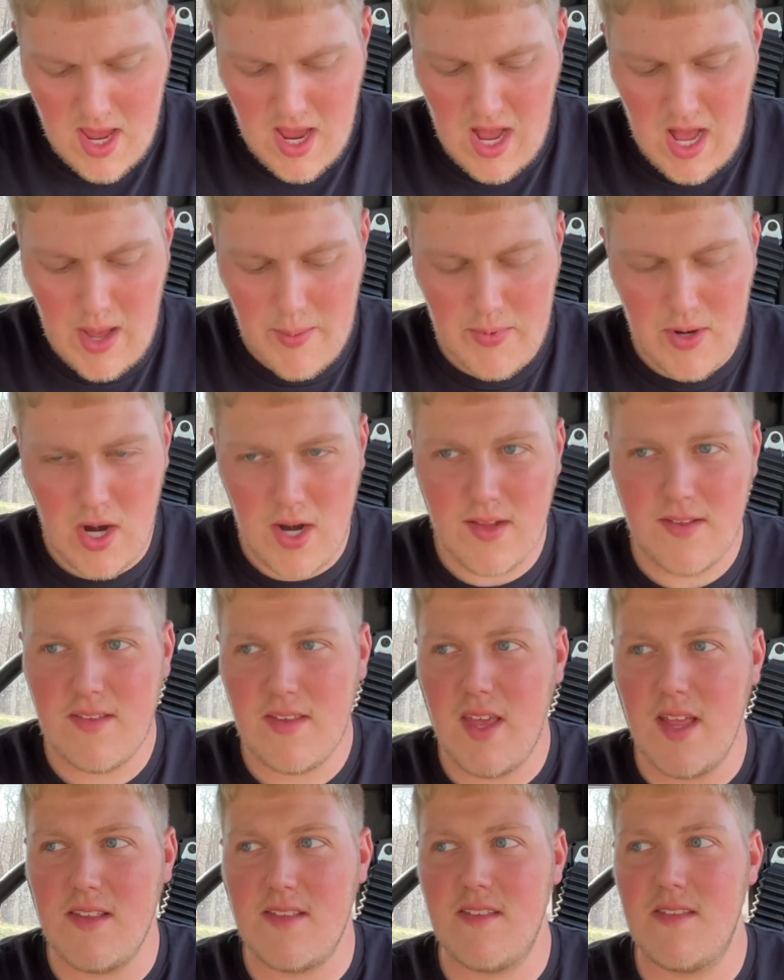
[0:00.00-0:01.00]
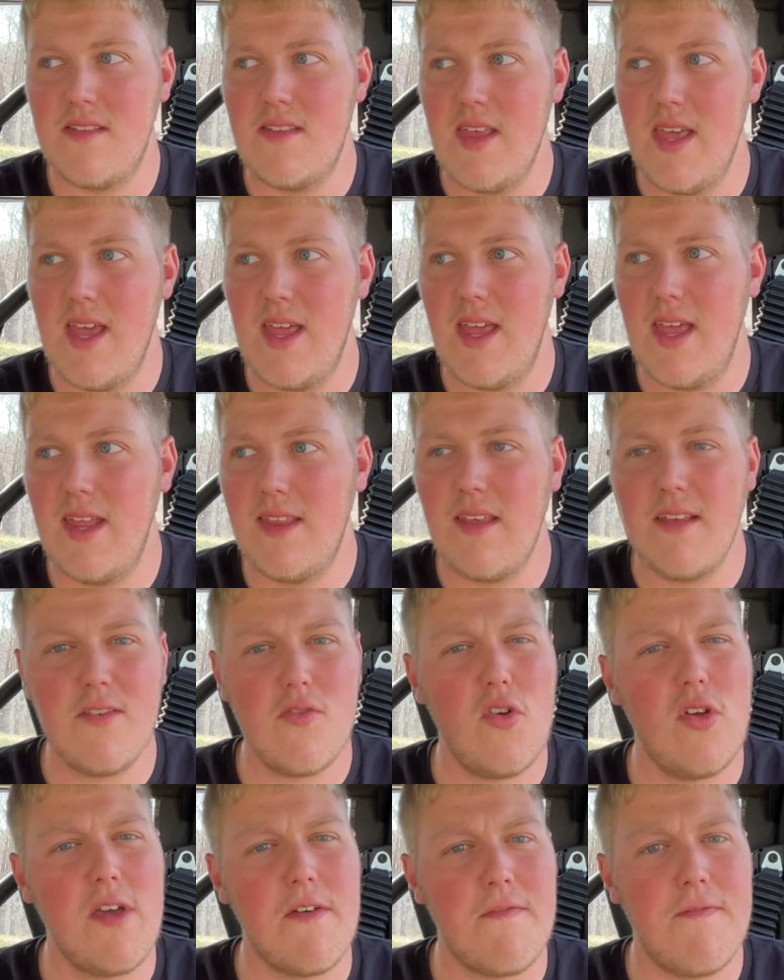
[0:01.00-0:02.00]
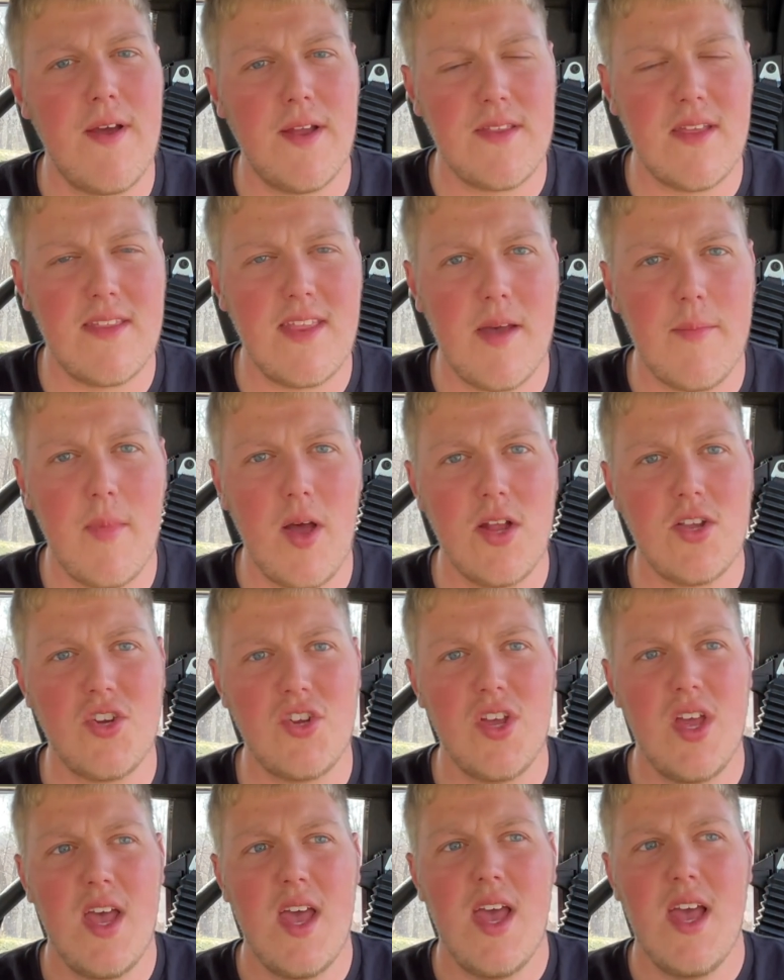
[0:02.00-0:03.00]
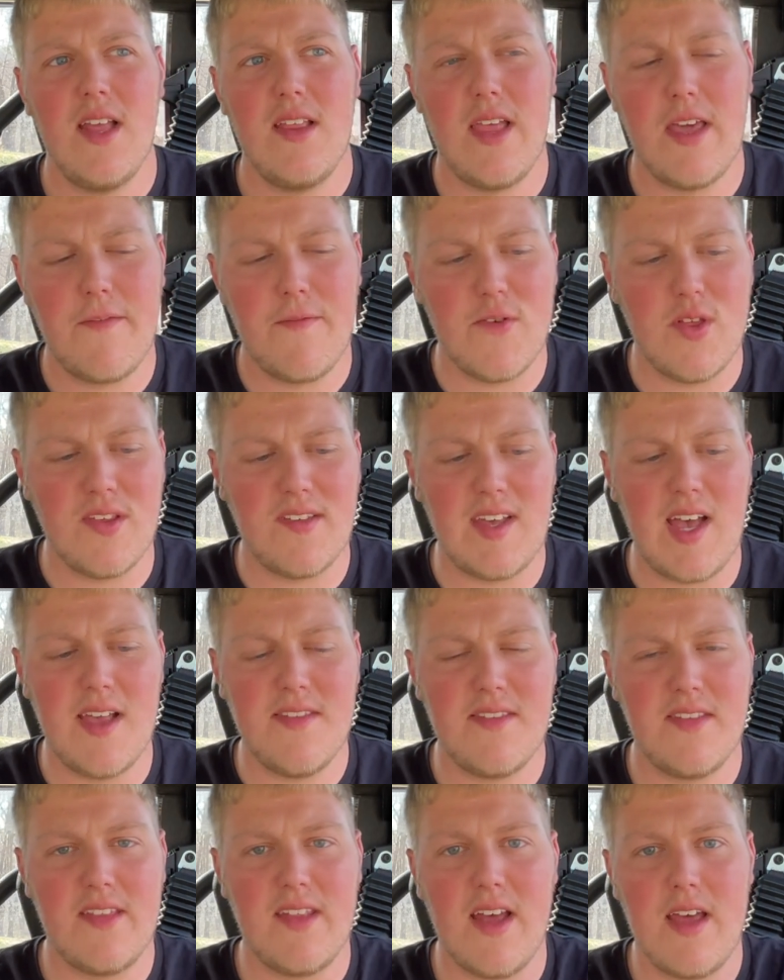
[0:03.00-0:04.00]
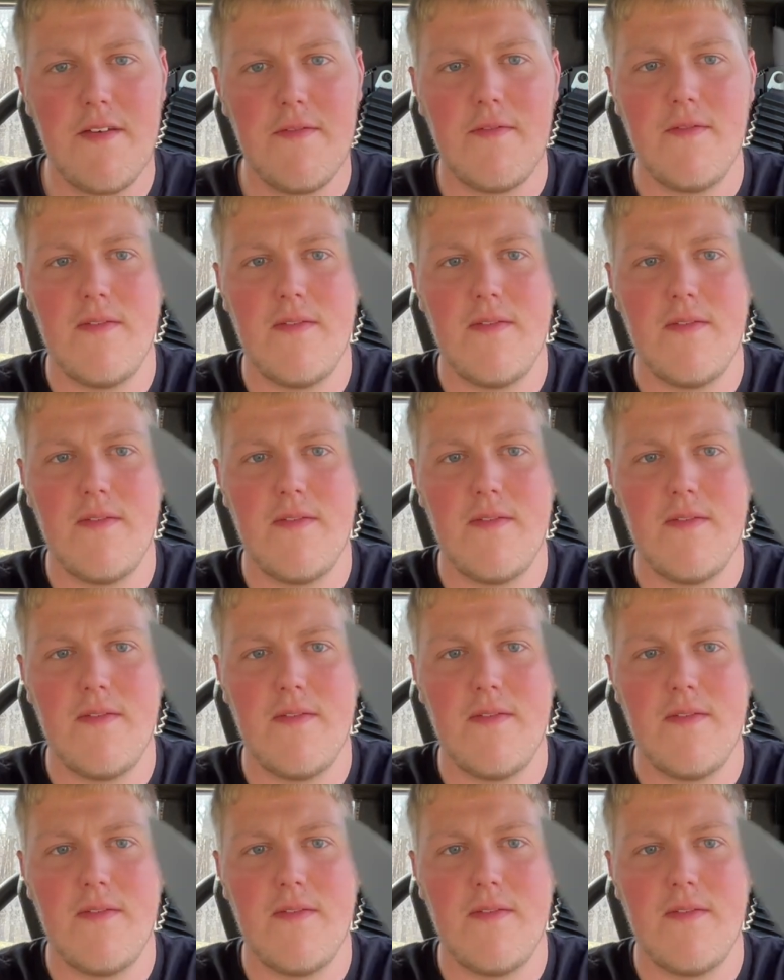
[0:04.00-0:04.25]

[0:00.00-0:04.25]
um, but honestly, it's it doesn't really affect it that much. Like for the size of the knife,